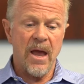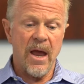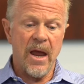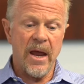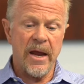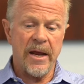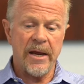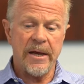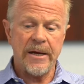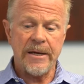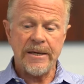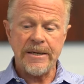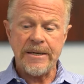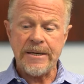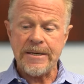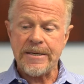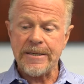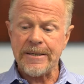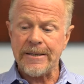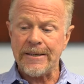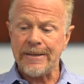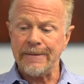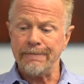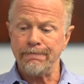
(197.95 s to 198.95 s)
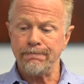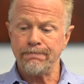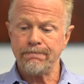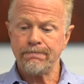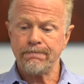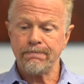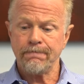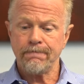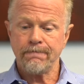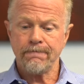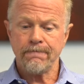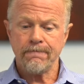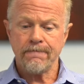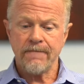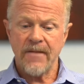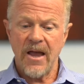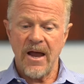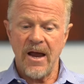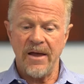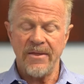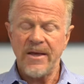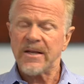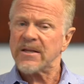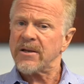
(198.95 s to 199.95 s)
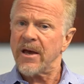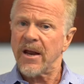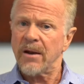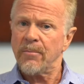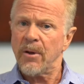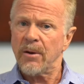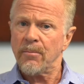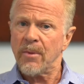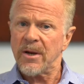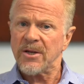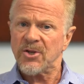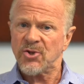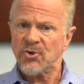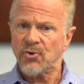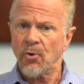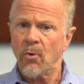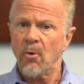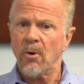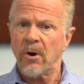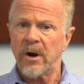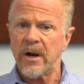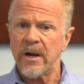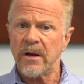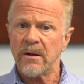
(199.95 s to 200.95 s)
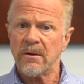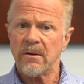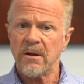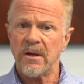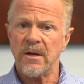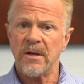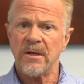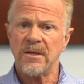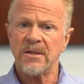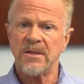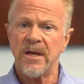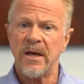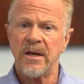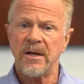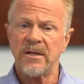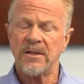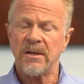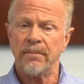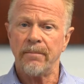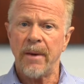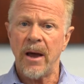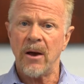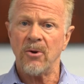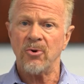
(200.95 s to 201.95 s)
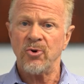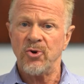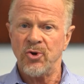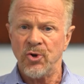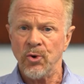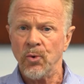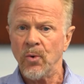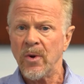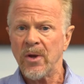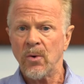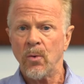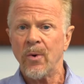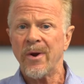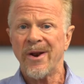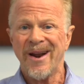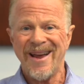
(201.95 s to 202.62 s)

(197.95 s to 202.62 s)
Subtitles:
And that's kind of been my story, is that it's about doing what I